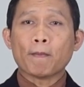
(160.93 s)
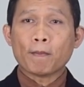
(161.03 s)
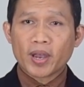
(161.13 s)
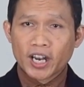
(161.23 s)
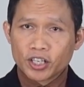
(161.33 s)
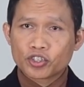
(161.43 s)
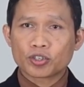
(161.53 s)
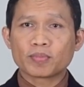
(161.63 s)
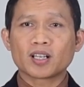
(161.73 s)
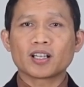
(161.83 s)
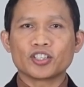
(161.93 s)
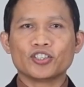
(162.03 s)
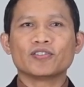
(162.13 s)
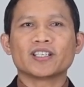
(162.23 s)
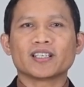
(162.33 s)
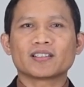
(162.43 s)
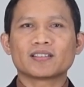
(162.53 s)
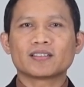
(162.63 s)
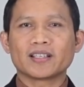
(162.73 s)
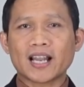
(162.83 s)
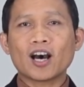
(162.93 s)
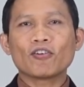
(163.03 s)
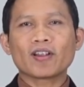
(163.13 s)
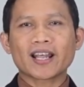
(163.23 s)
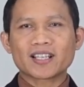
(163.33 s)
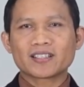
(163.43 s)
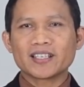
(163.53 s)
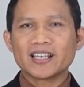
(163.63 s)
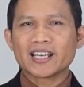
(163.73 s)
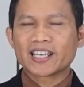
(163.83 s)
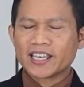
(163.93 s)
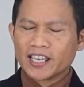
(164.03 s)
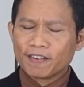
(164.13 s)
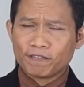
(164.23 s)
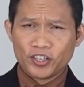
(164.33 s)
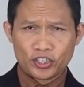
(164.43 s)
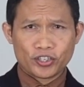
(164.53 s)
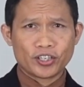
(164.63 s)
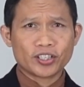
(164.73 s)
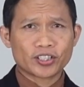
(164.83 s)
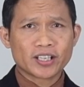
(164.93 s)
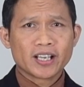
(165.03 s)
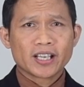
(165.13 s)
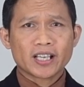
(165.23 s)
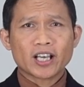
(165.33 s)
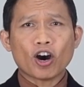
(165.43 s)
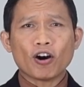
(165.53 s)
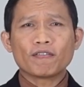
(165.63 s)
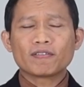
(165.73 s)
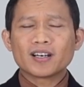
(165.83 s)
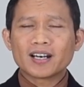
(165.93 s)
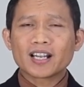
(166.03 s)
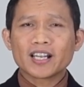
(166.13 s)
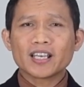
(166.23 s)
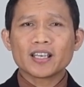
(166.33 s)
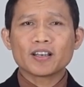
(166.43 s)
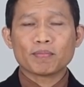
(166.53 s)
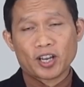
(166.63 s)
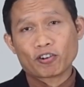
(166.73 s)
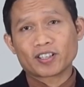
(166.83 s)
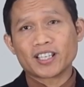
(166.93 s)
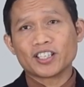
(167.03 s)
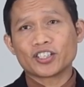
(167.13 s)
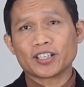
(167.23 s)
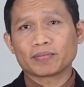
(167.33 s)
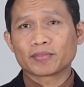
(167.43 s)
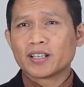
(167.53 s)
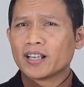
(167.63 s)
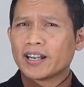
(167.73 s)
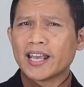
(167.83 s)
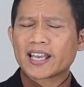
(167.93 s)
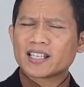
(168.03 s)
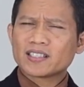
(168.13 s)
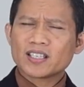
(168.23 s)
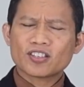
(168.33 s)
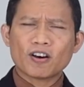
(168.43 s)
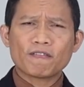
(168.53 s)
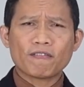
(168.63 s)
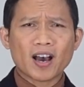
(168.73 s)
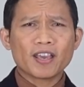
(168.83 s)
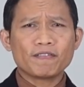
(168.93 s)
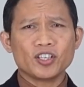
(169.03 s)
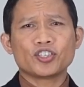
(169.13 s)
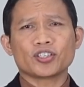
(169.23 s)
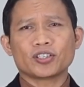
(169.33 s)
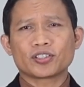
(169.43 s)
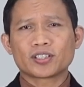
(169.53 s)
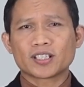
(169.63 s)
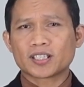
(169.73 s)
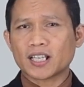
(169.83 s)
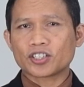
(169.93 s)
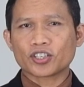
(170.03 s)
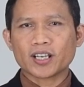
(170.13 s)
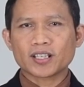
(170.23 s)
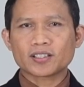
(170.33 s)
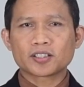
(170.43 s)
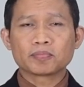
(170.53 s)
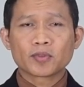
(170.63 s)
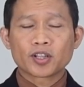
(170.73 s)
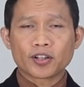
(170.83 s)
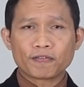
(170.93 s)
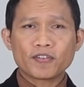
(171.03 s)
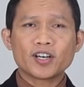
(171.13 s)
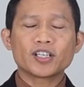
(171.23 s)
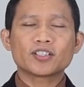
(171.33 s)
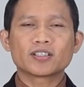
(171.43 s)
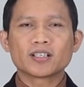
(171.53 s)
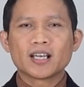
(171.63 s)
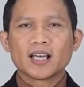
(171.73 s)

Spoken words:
manageable units. Now, let's see the key features of early microteaching. They consist of 5 features, such as the first,